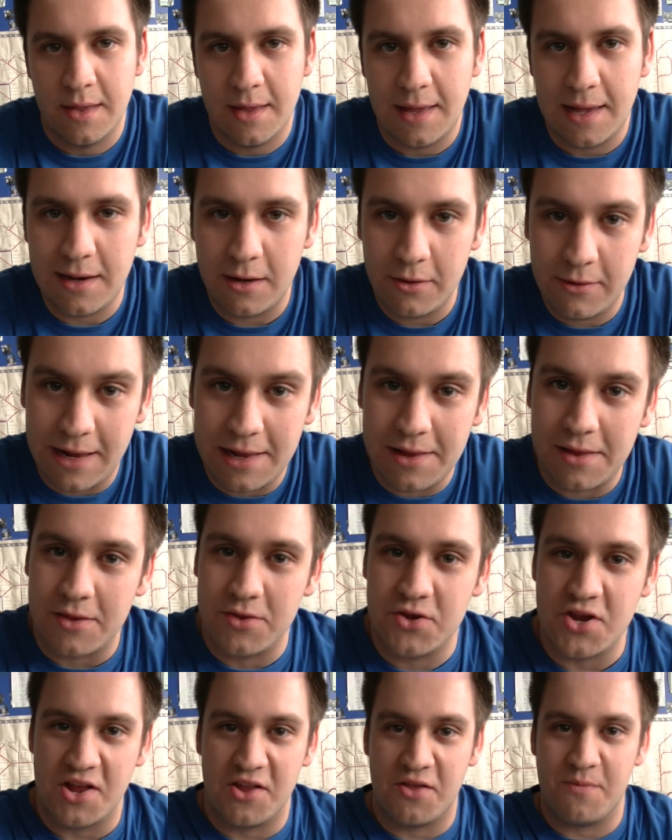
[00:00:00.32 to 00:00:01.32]
Hello ladies
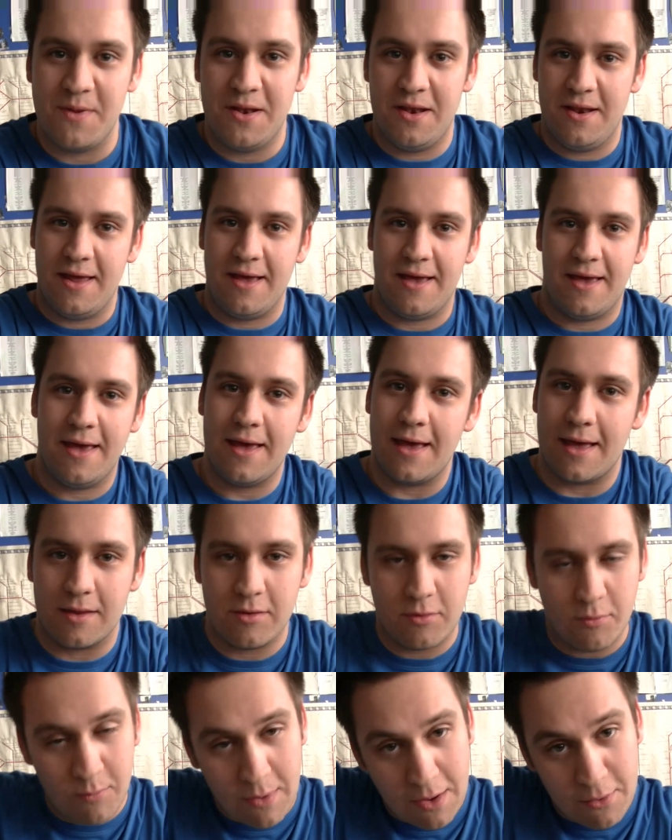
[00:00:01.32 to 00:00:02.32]
and gentlemen, Nick here
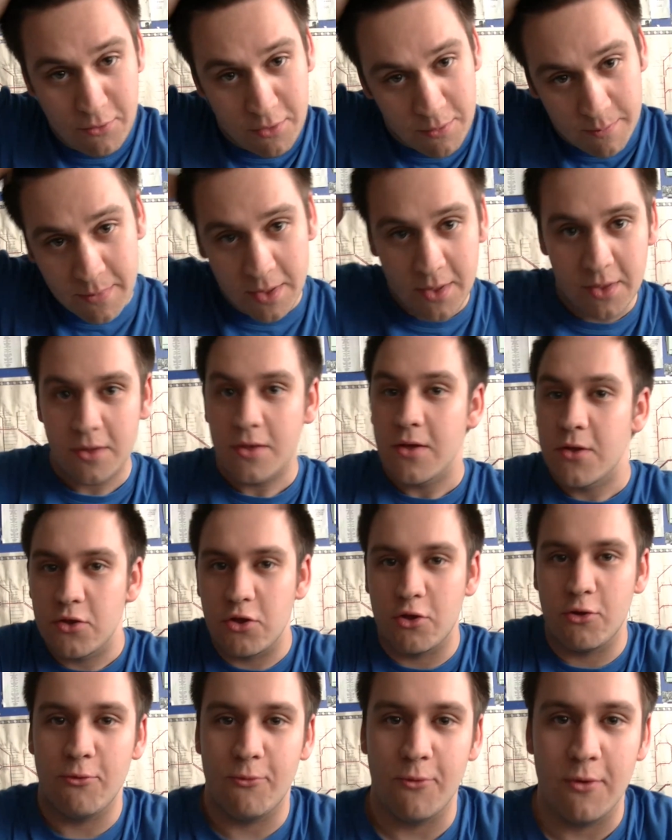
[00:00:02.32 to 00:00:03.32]
and welcome
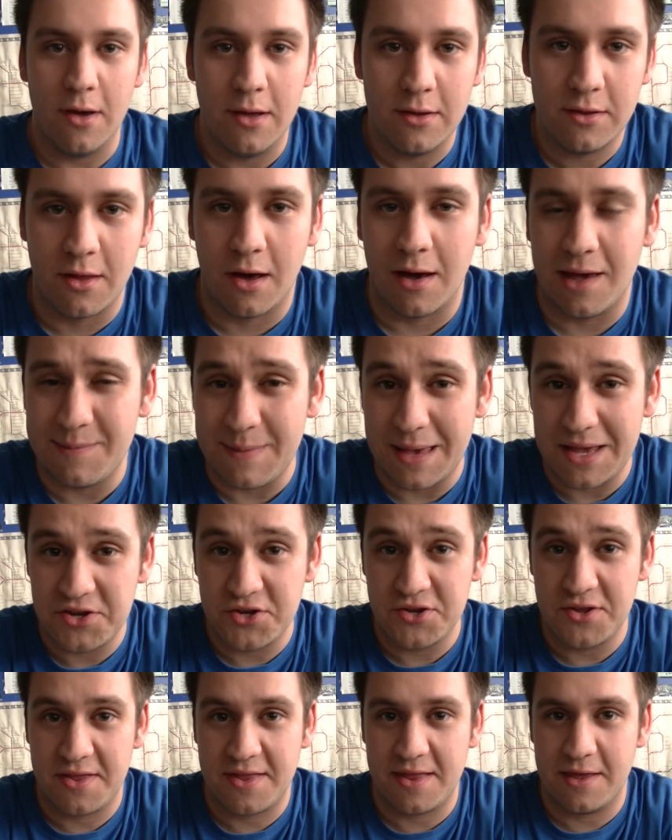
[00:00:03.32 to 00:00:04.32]
to Time
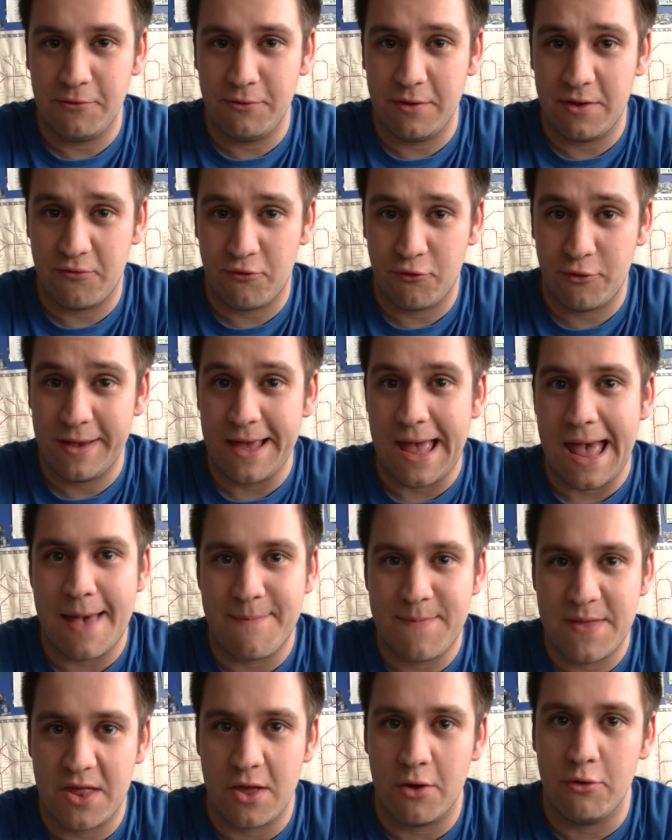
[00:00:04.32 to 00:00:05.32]
Agent Series 3
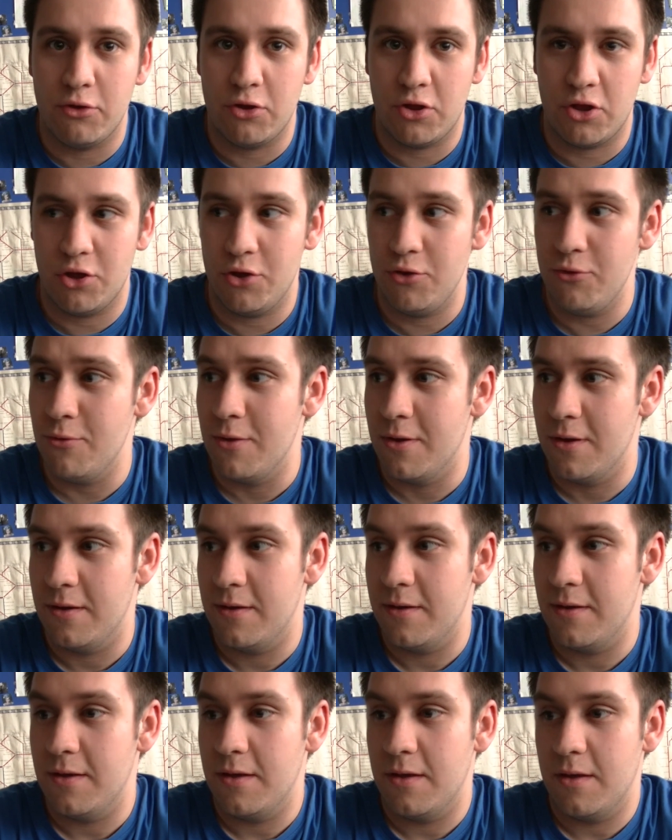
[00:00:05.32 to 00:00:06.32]
Episode 2
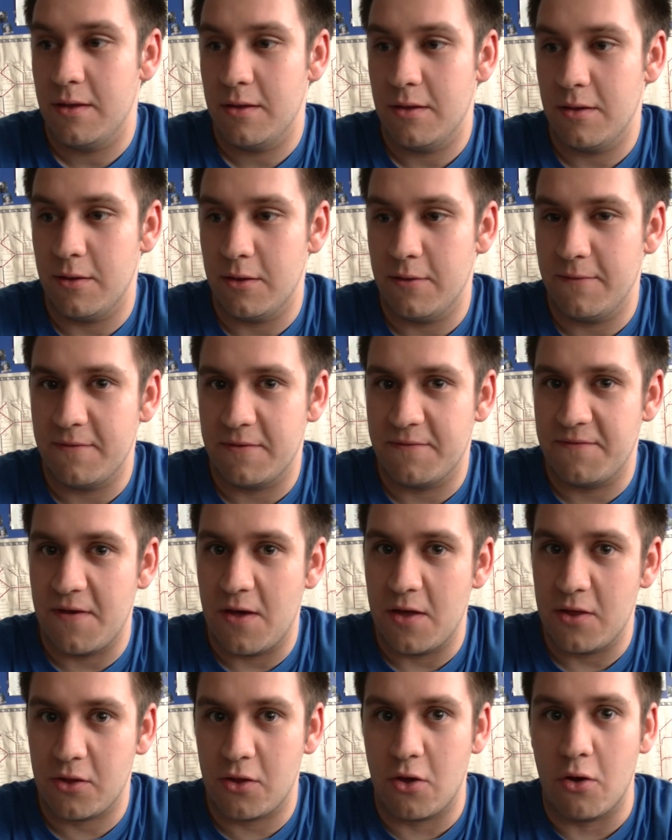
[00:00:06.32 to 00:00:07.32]

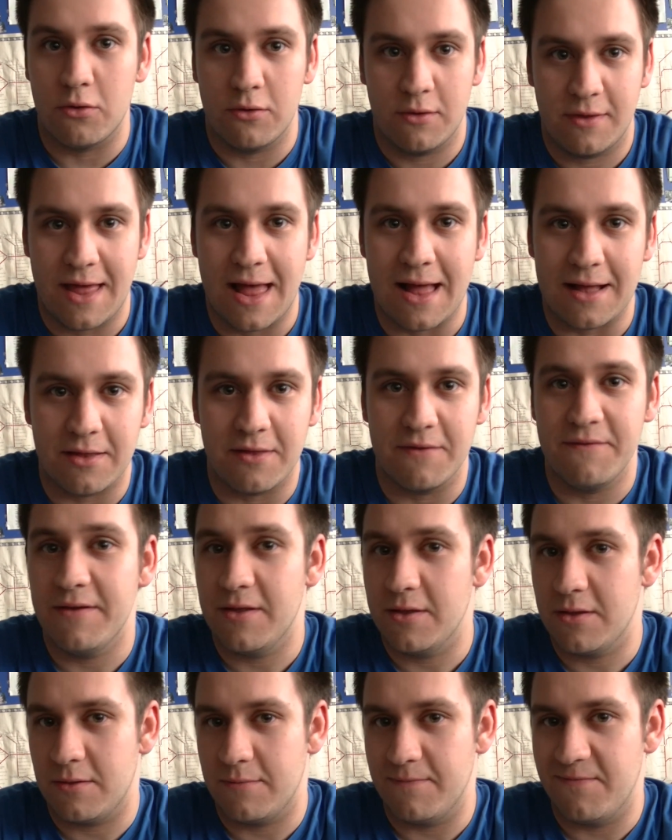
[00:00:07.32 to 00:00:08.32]
First Contact
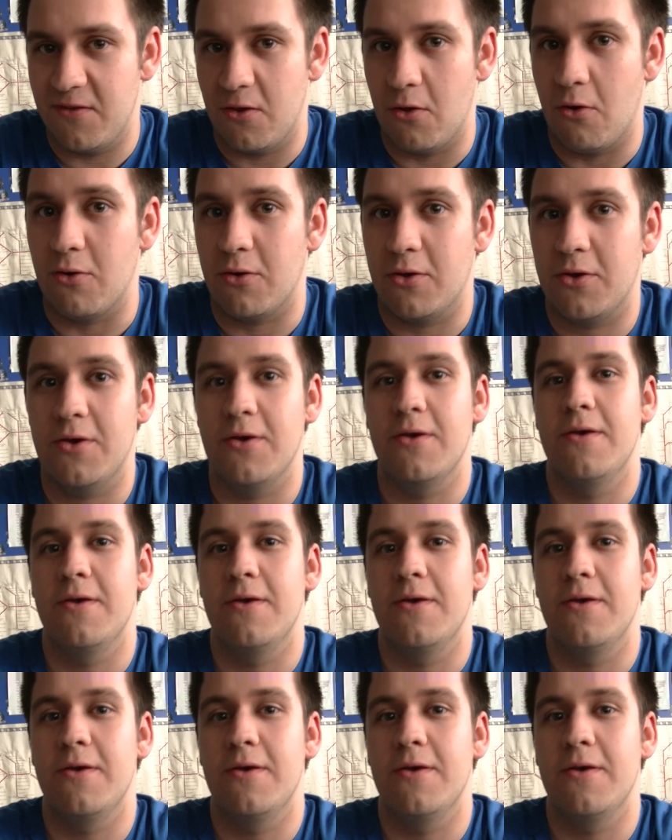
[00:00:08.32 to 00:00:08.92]
Vlog.